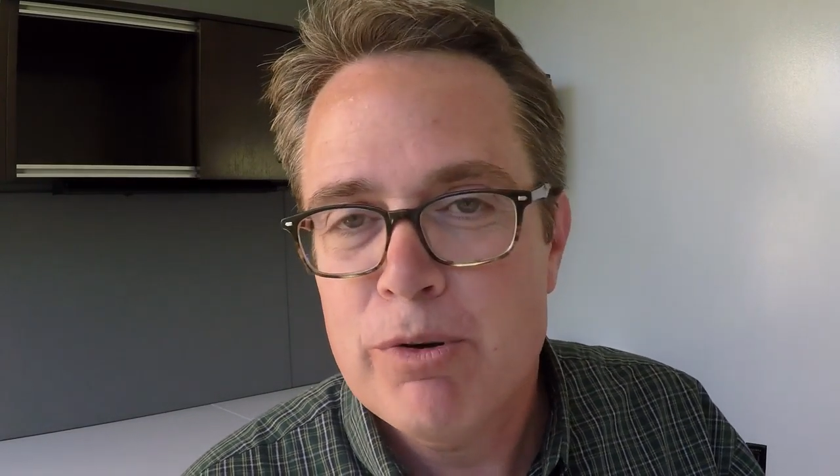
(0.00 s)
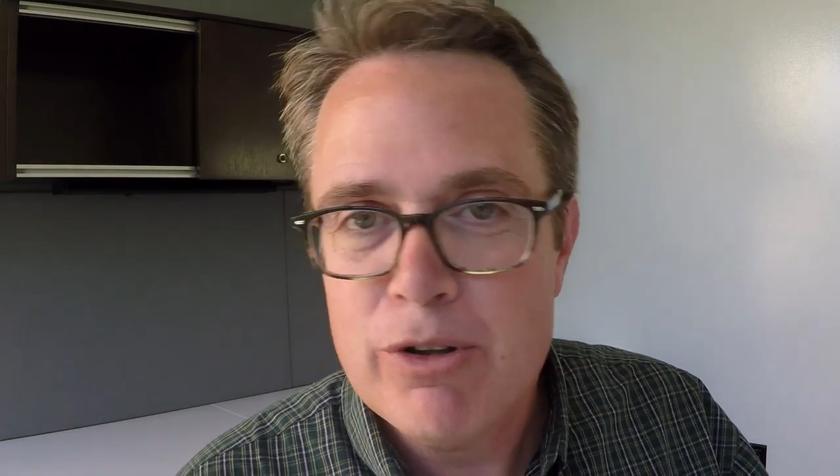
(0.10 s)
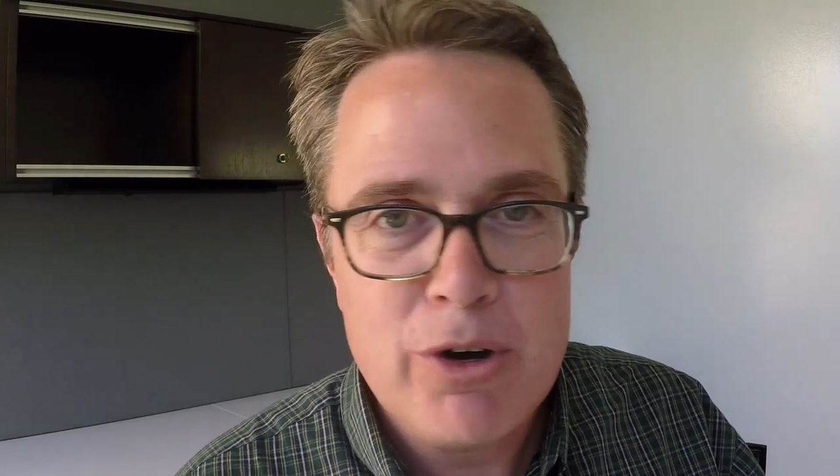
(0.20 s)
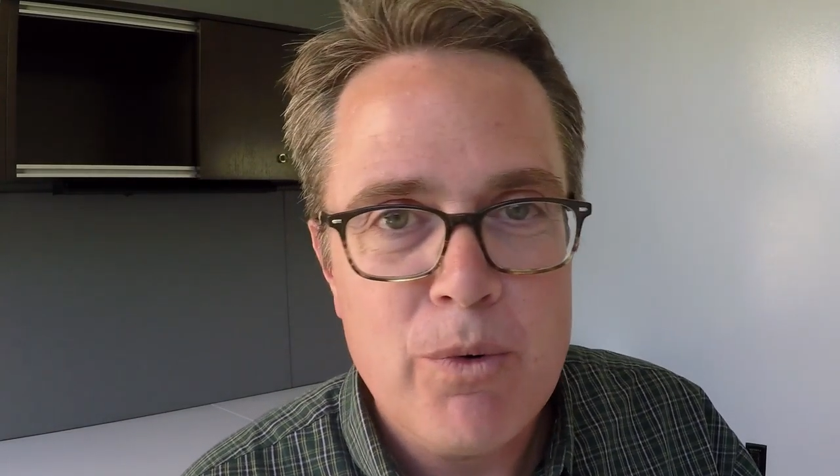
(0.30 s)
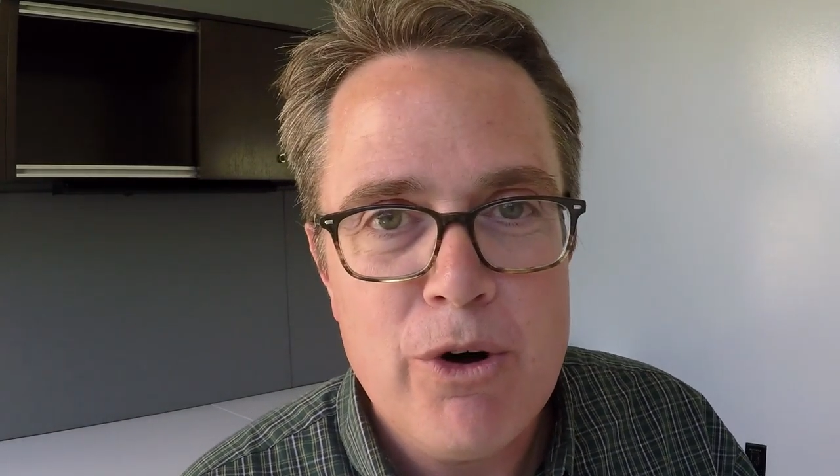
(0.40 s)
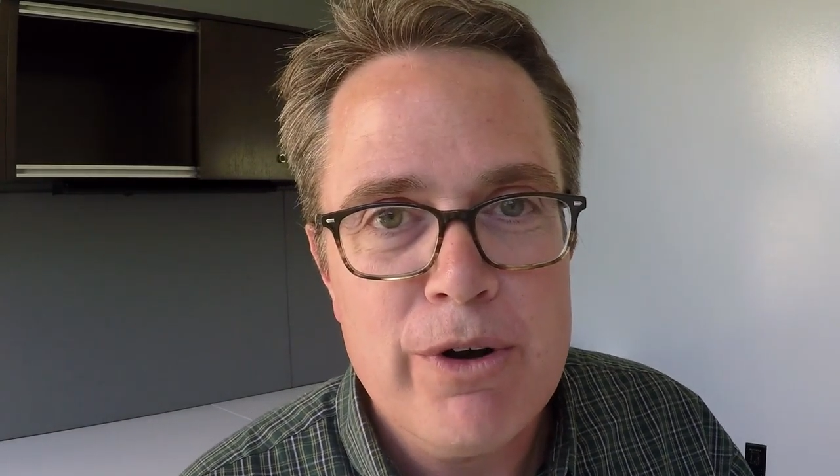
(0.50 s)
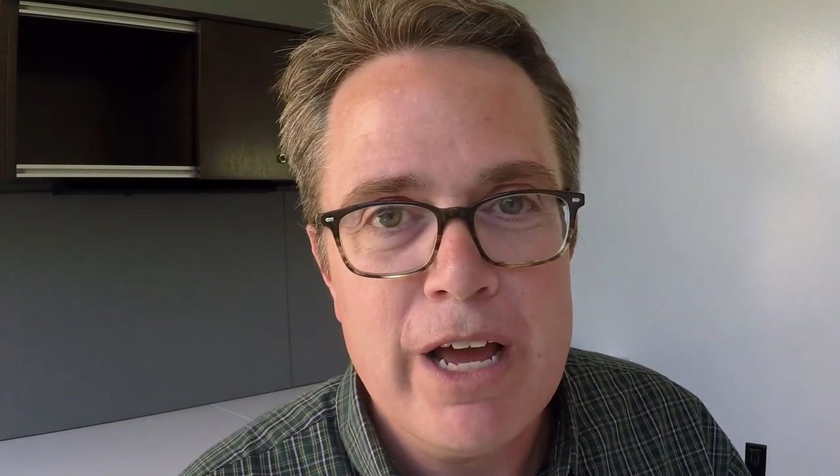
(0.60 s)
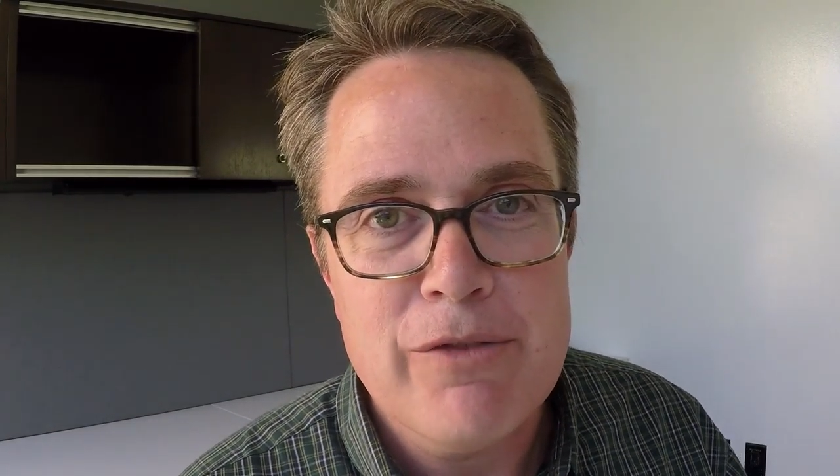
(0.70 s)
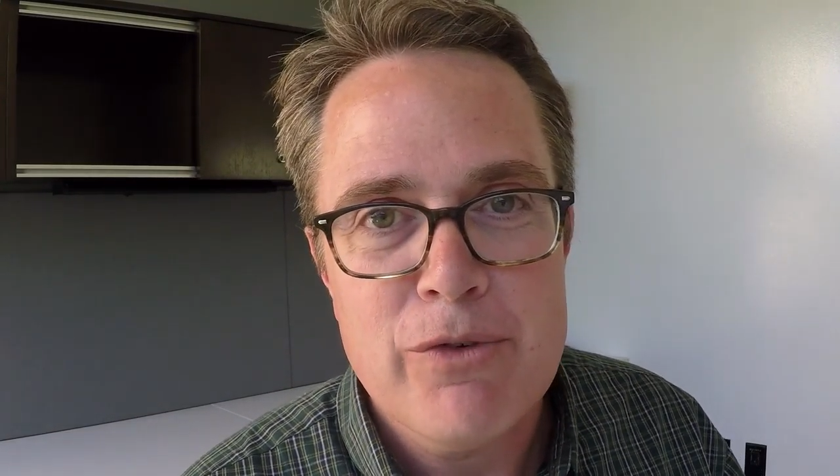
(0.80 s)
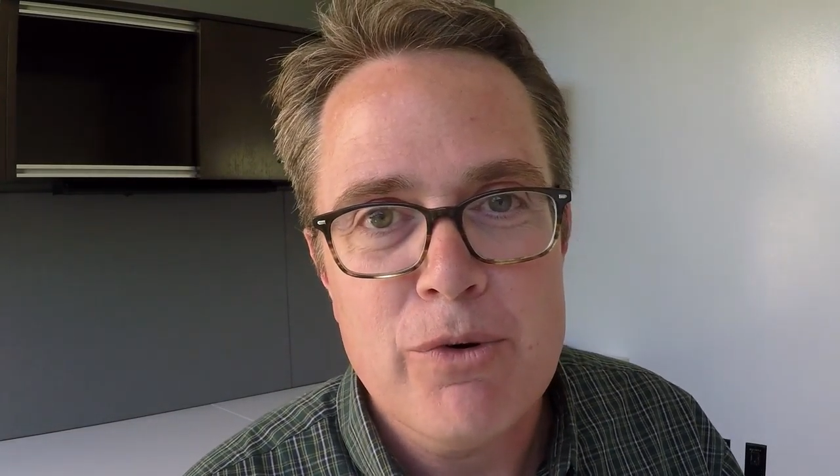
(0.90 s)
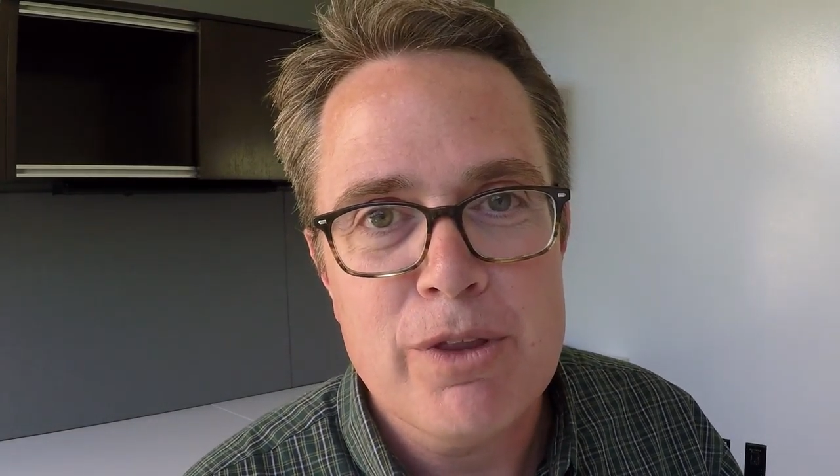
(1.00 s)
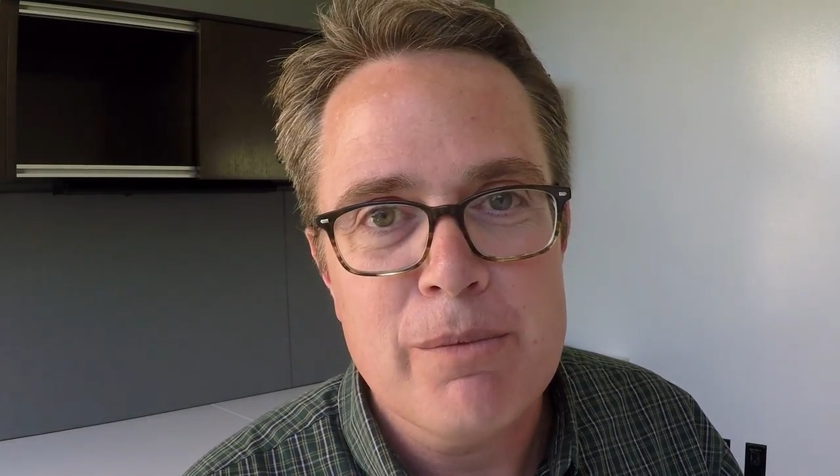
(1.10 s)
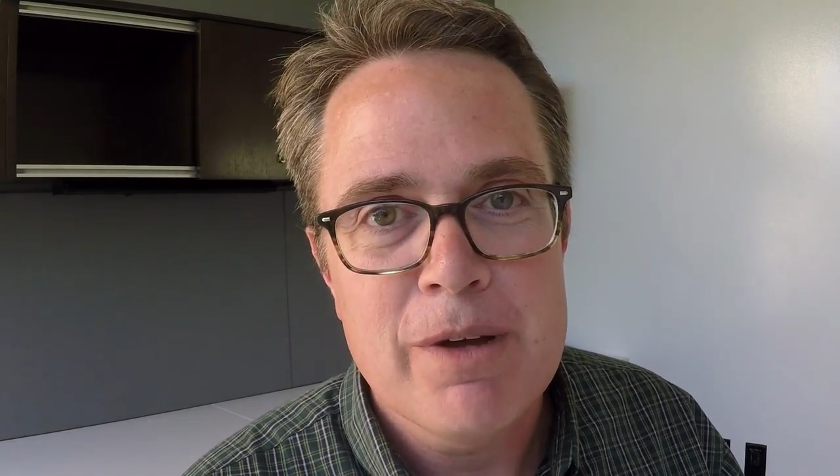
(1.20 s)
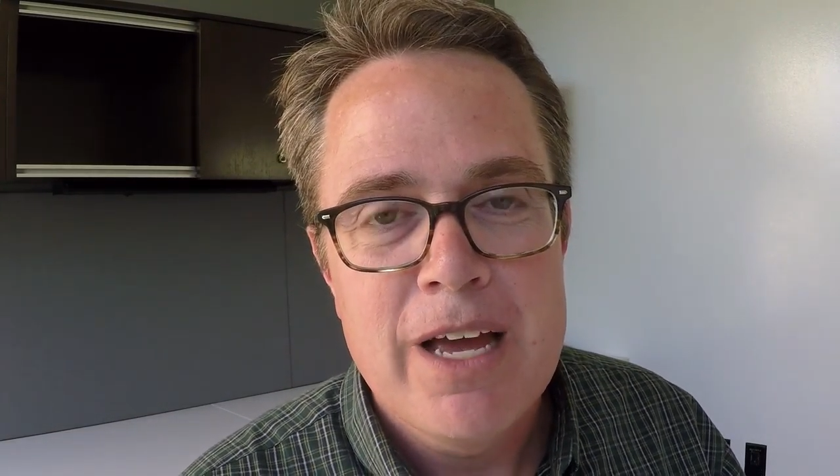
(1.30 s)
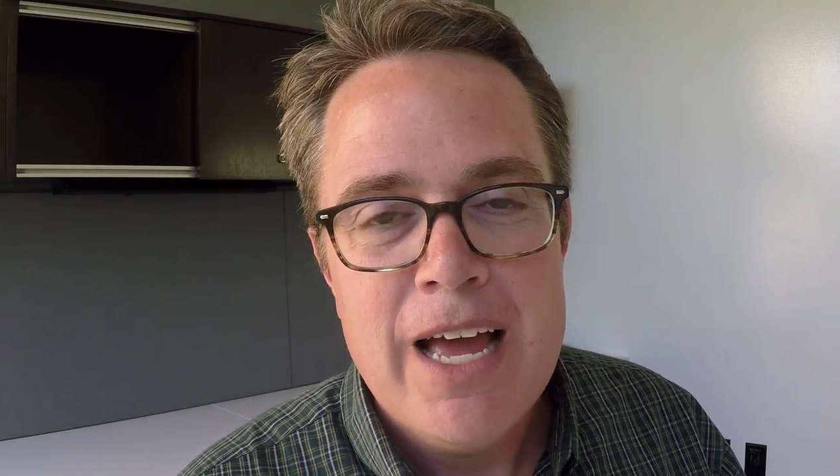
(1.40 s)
pull a quote out for them.